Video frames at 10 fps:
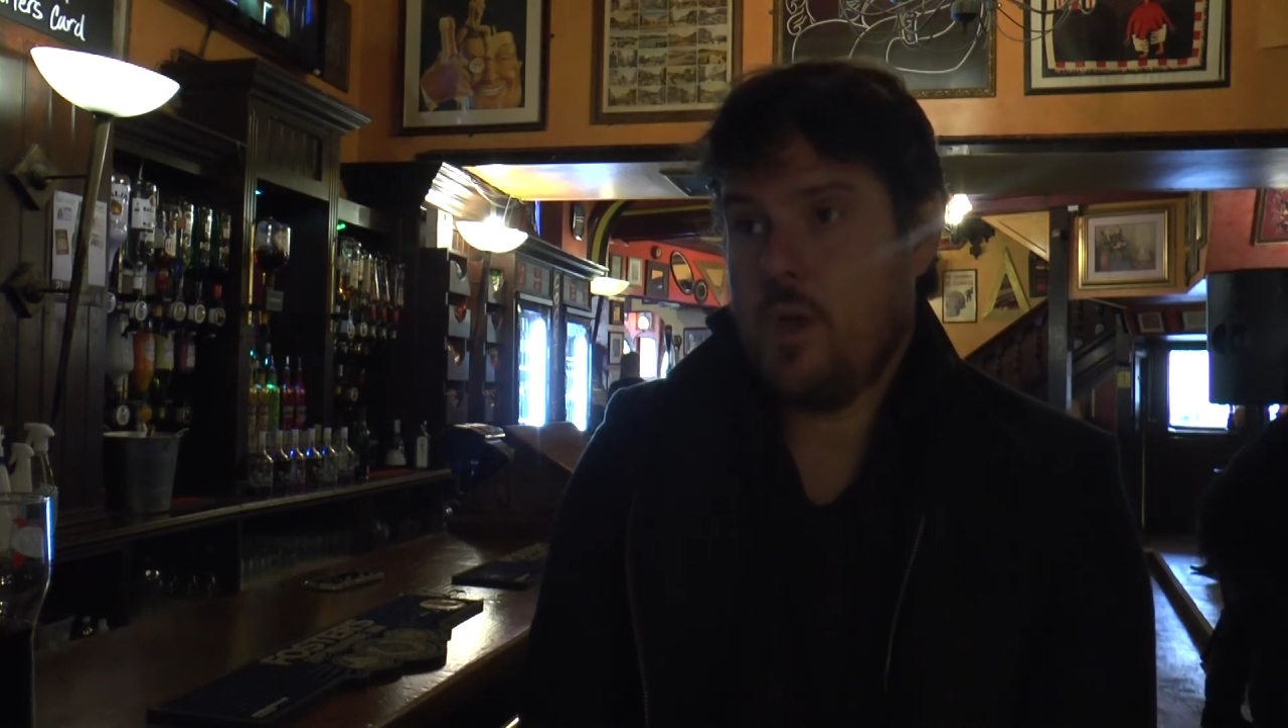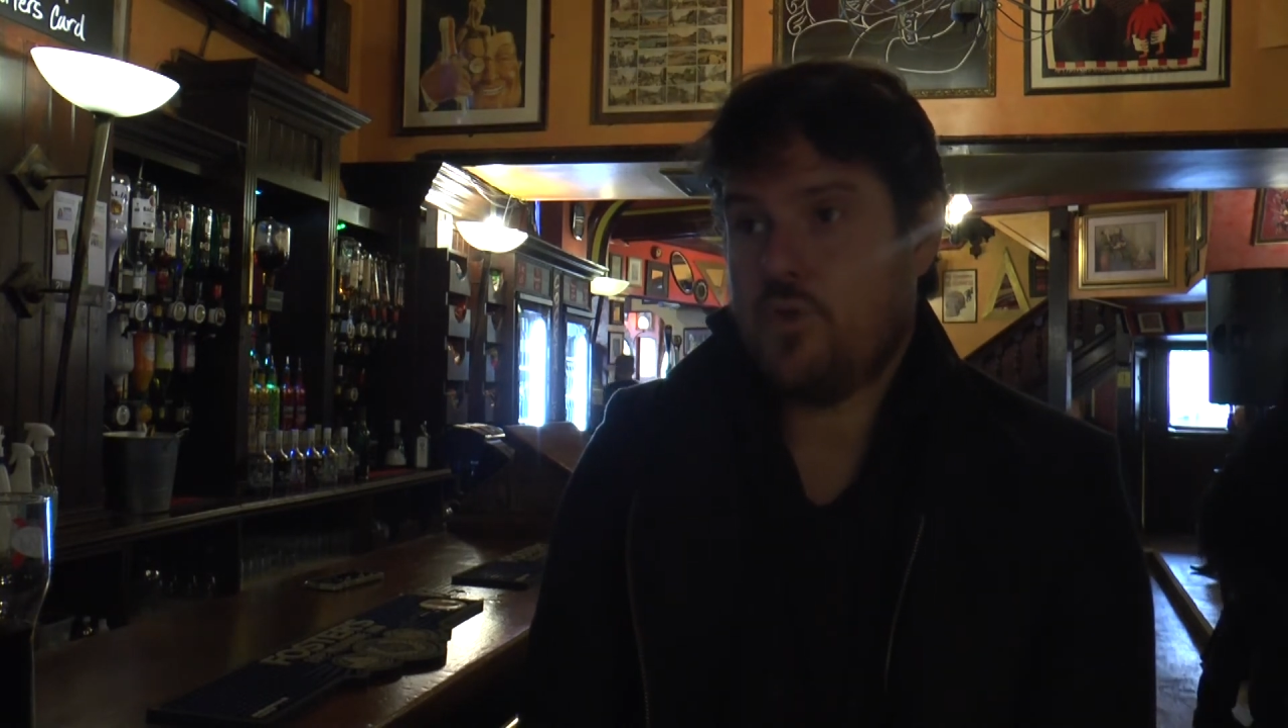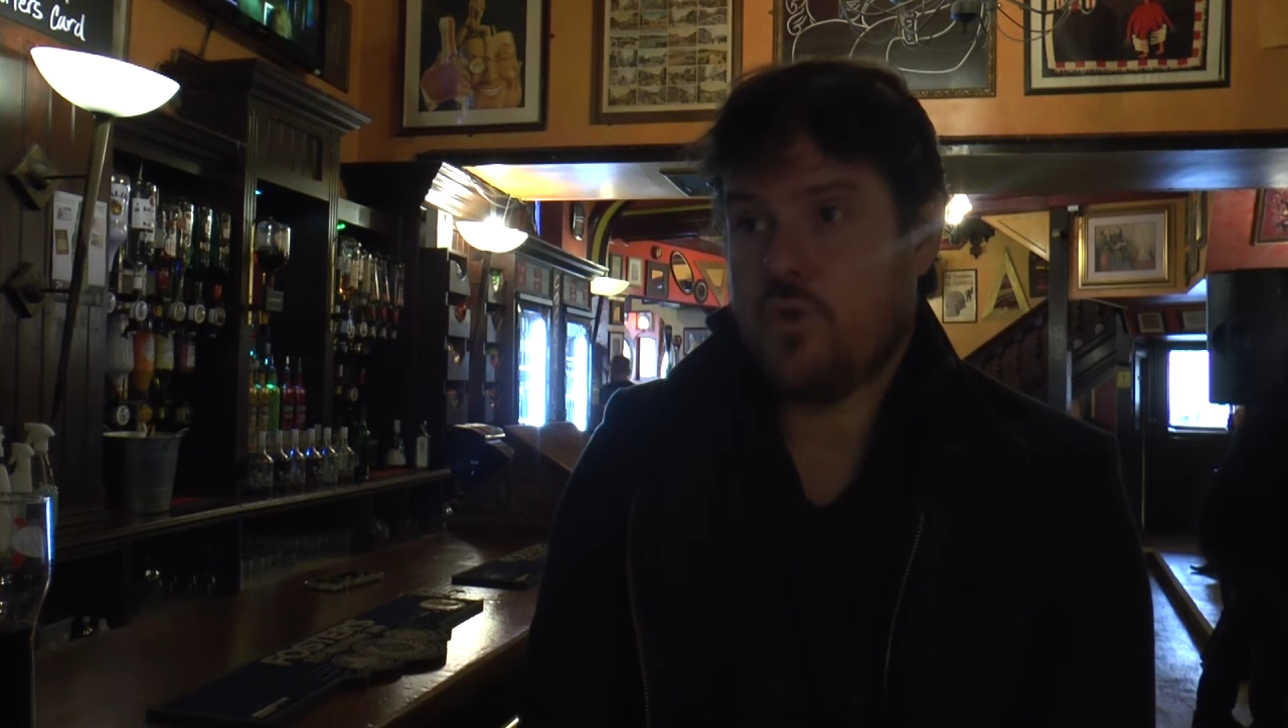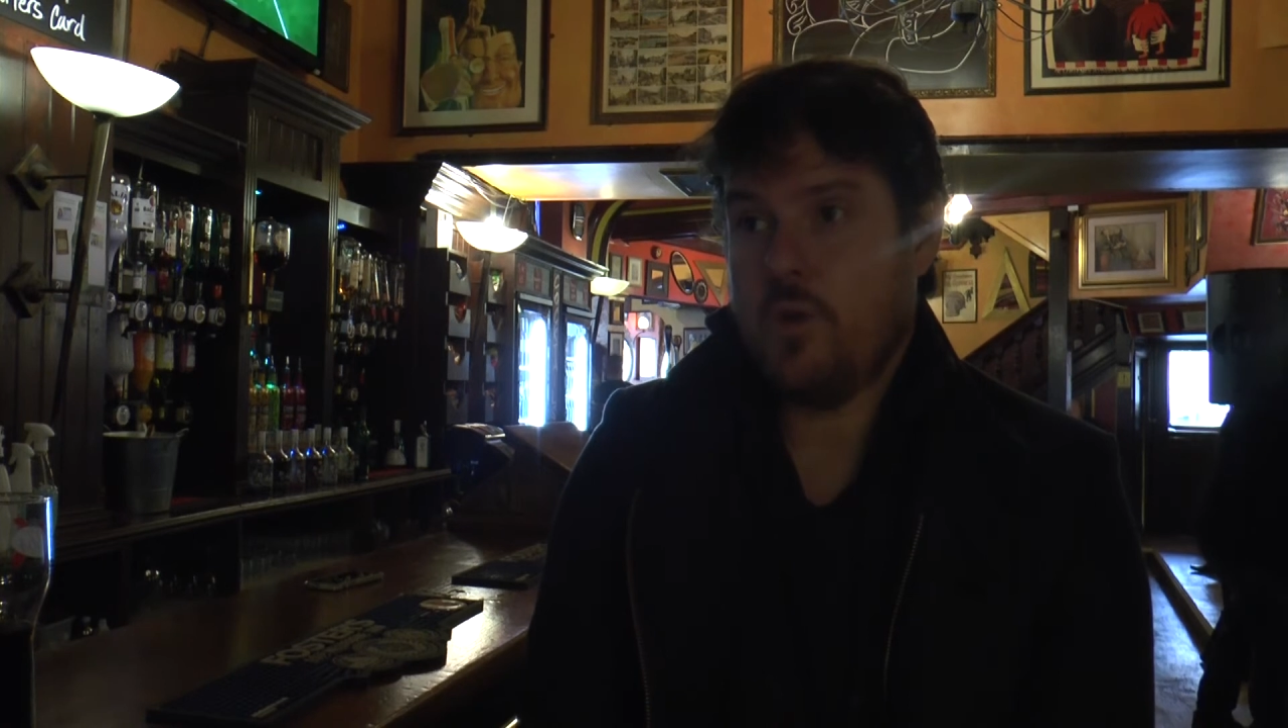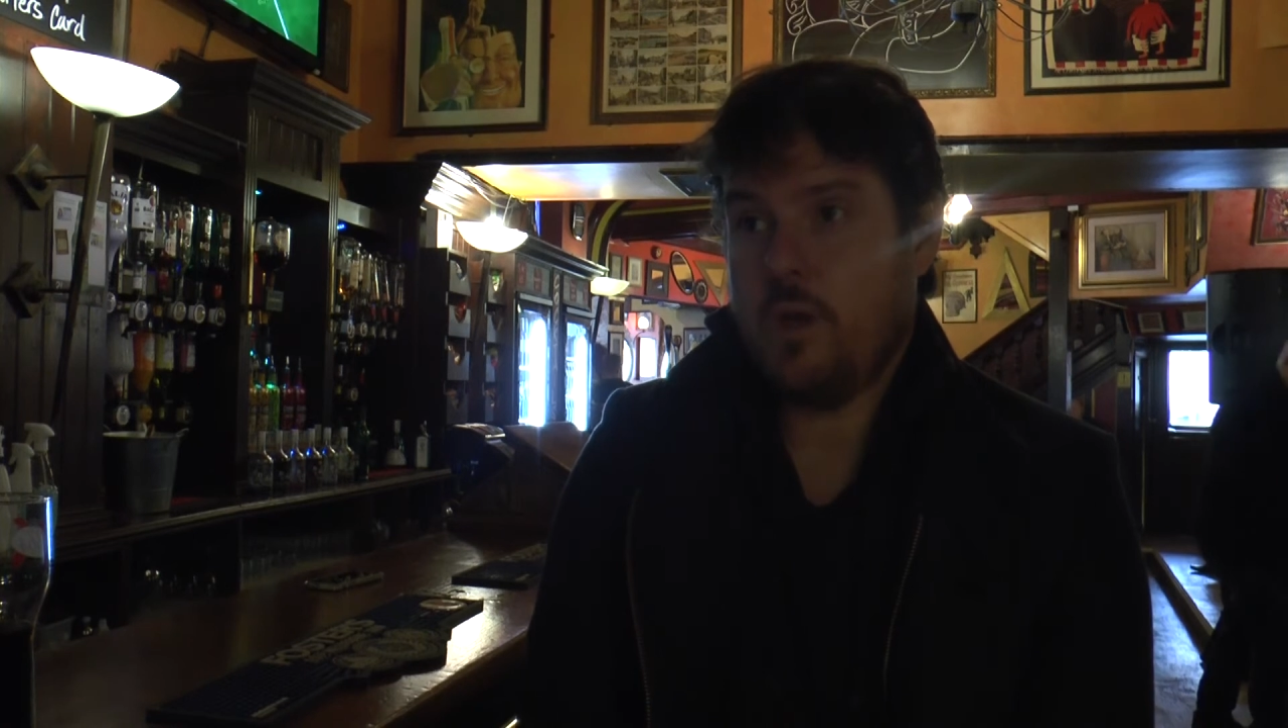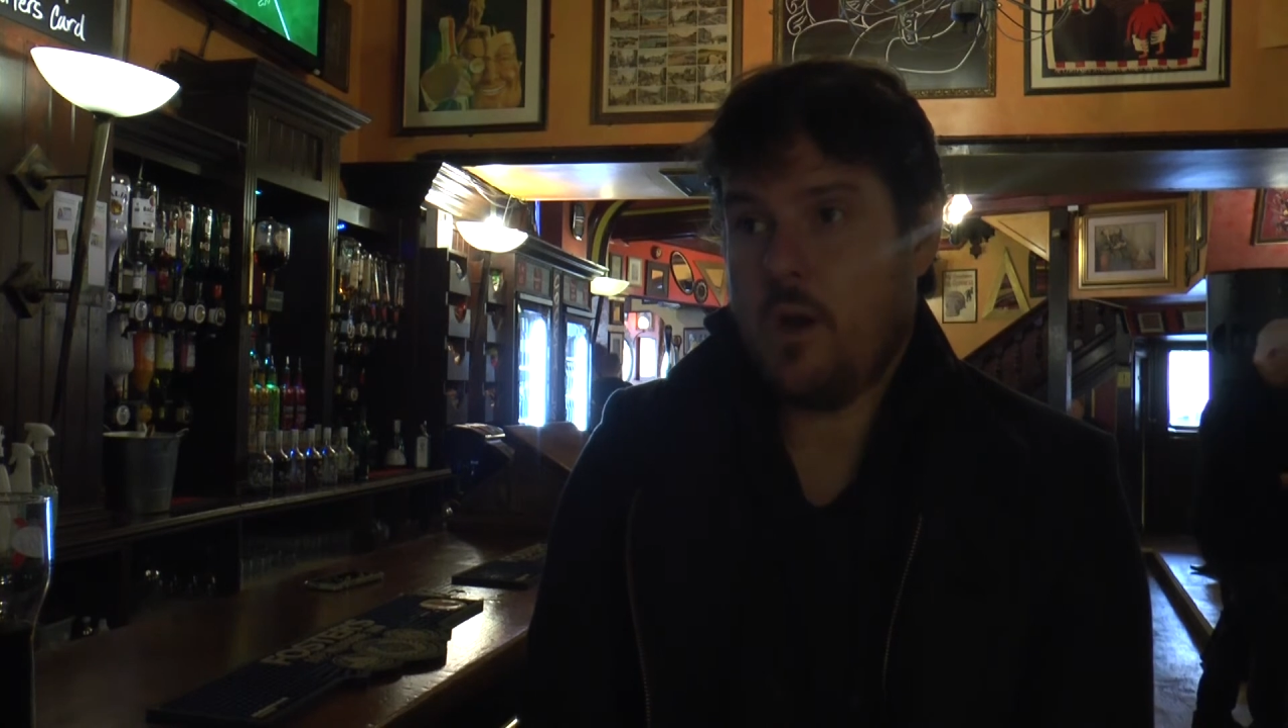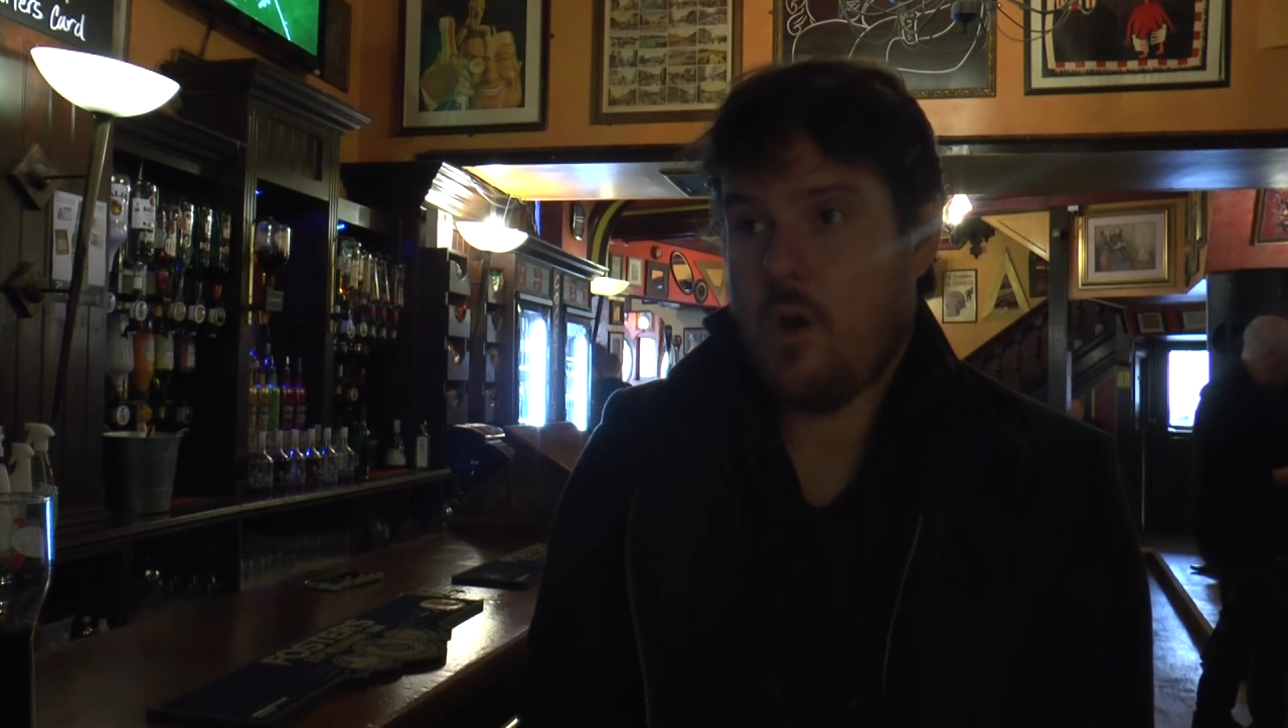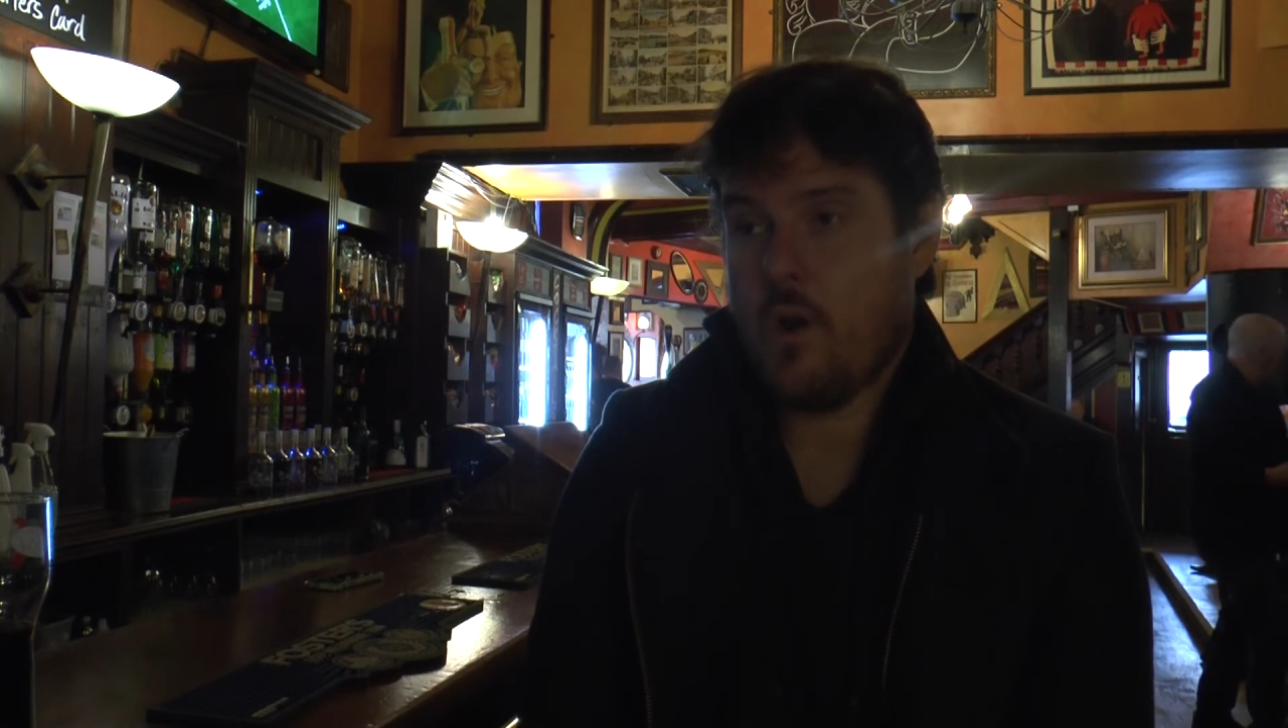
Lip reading: intruding